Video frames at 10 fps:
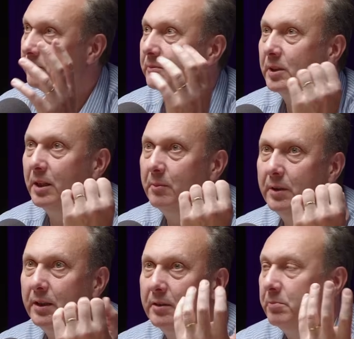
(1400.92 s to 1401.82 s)

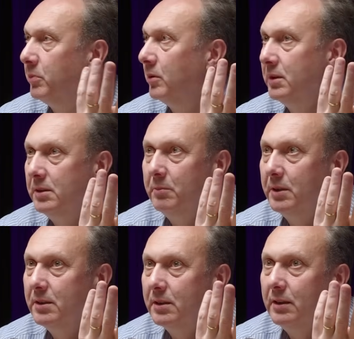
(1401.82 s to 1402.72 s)
gambling policy
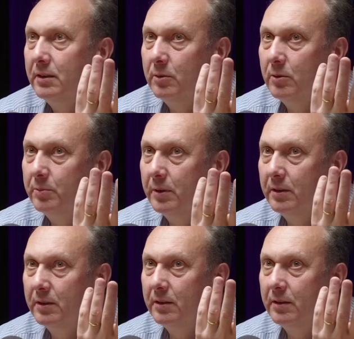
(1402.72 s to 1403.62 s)
basically at
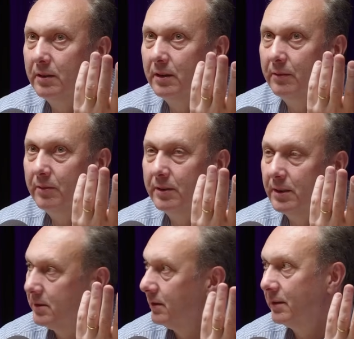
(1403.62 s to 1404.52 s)
European level
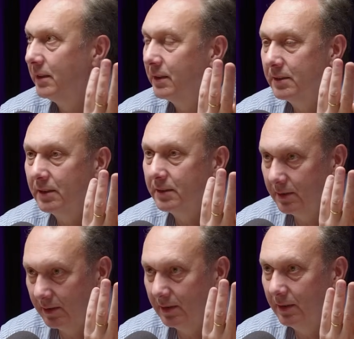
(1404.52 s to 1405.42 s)
doesn't
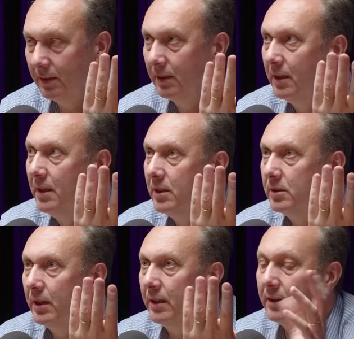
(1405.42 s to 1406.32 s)
exist. Yeah,
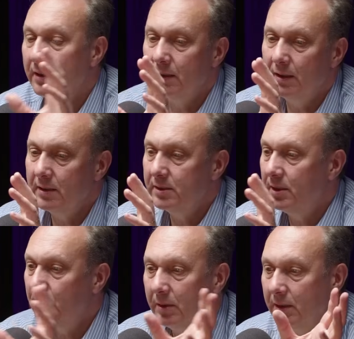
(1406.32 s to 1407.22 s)
so, and there are
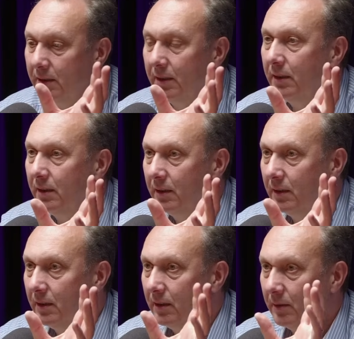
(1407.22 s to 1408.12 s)
separately,
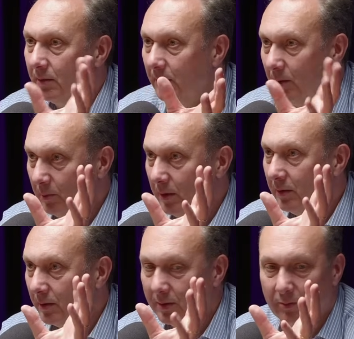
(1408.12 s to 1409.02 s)

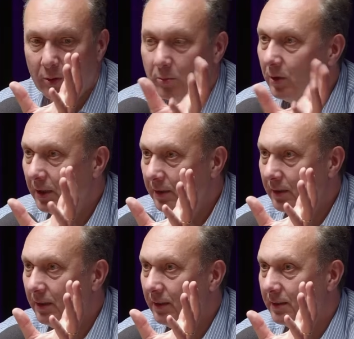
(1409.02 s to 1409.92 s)

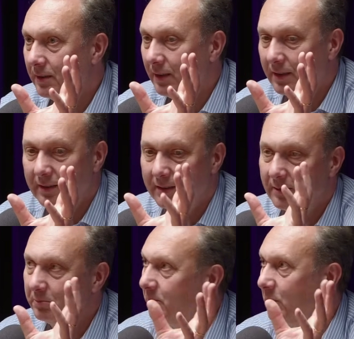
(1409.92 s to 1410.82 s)
formulated and
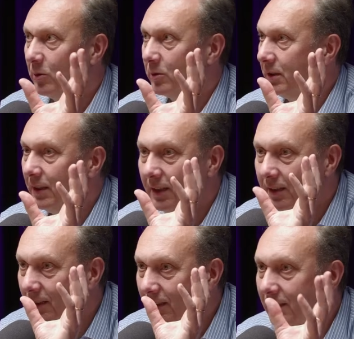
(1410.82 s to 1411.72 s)

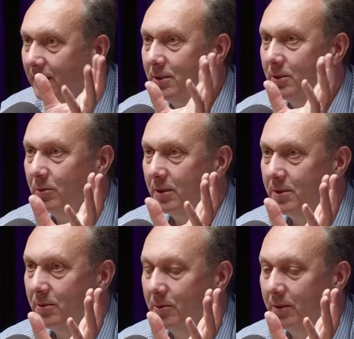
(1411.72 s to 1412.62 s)
coordinated and so on and
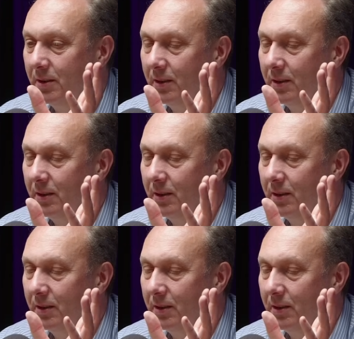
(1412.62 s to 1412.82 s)
so on.